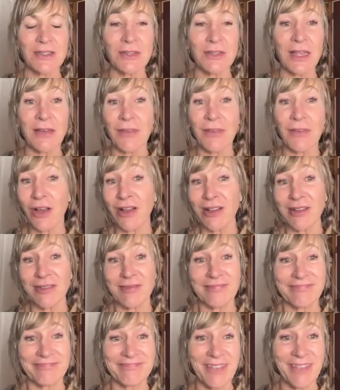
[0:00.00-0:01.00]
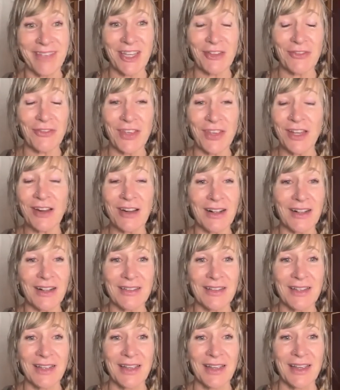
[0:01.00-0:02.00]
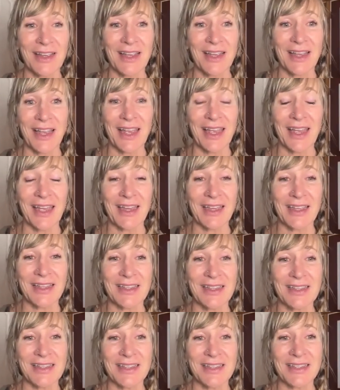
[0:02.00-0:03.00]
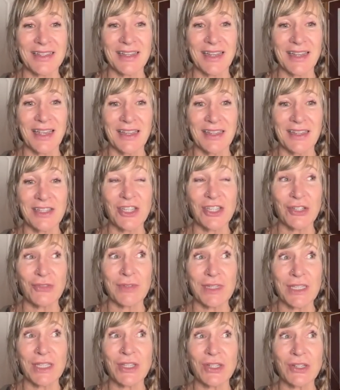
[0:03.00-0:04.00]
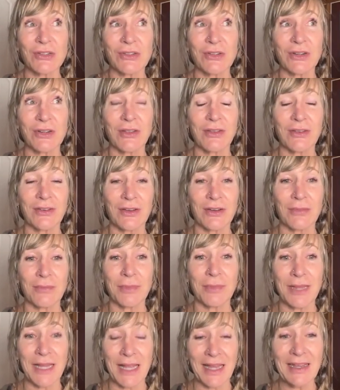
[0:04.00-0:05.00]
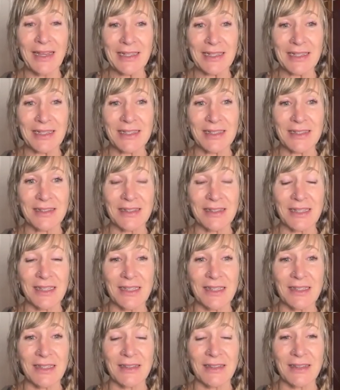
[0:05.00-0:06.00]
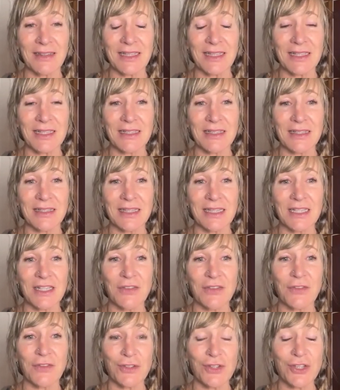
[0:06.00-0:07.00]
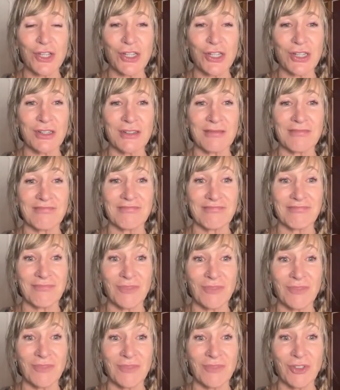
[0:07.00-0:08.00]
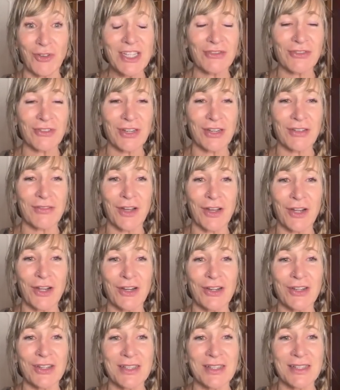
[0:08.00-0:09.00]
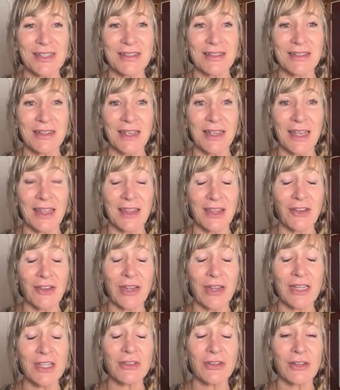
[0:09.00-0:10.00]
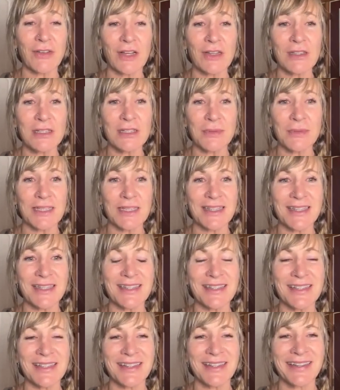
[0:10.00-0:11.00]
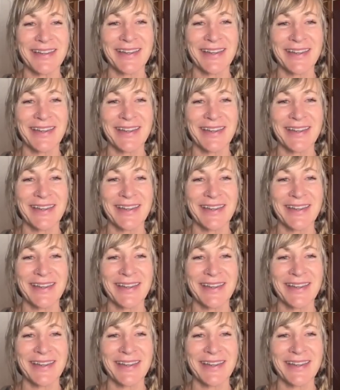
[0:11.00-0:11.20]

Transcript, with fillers: to love all and to feed all and to restore their planet, these future grandchildren of ours and the grandchildren of all species.